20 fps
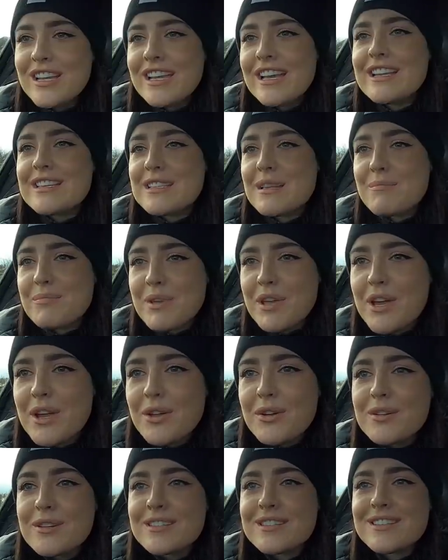Is a
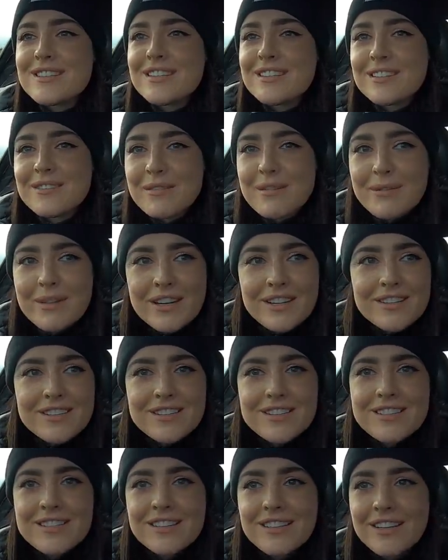beaut. I better
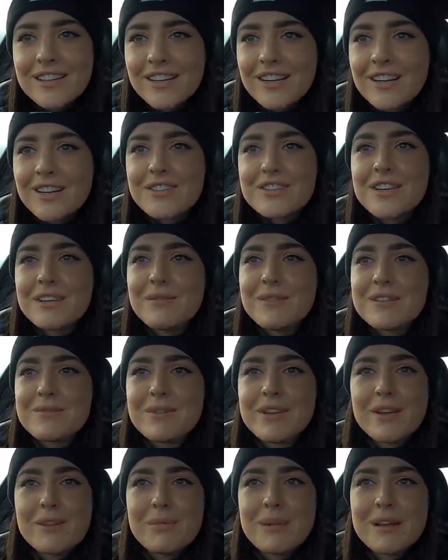just clutch in as
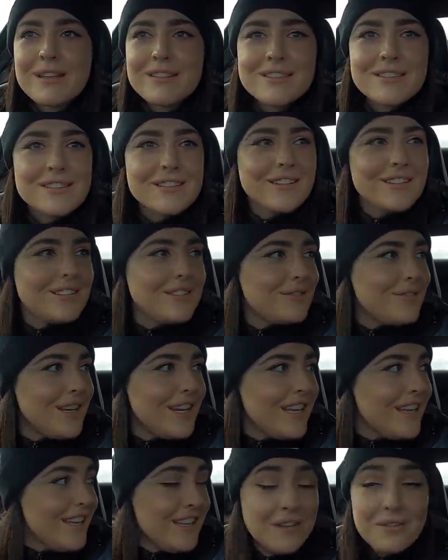we go past.
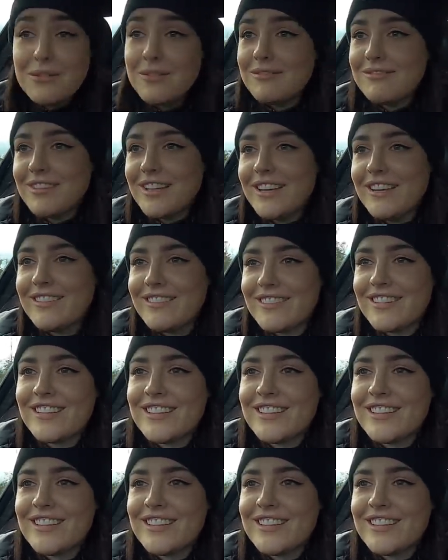Lovely. Oh, yeah.